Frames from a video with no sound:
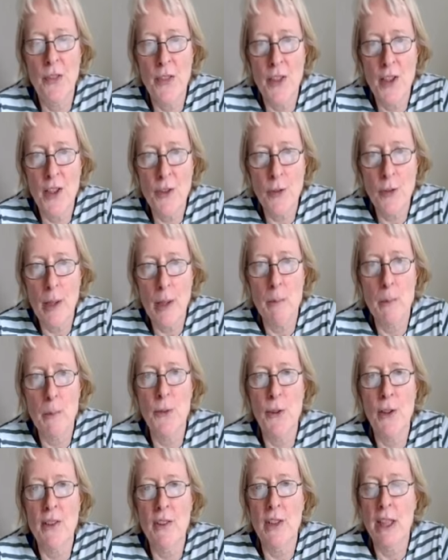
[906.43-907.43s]
this
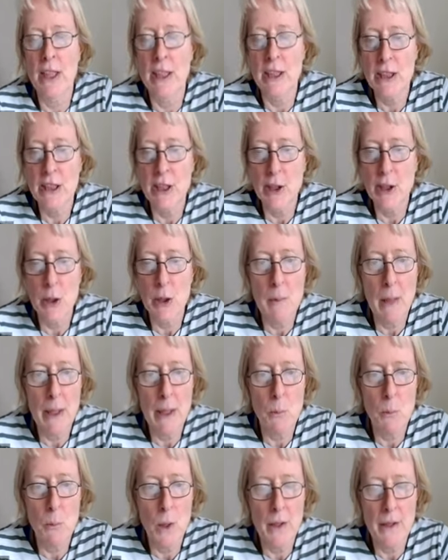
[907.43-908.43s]
representation, you
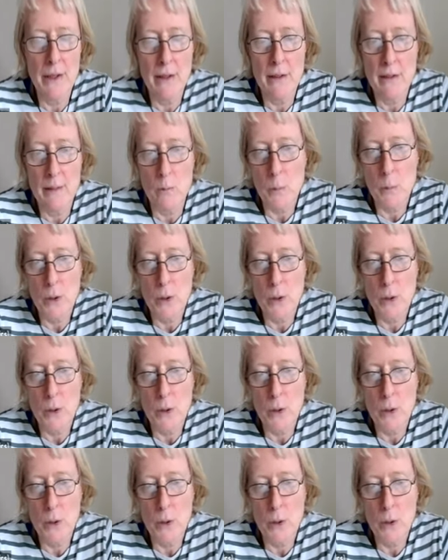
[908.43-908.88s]
might want,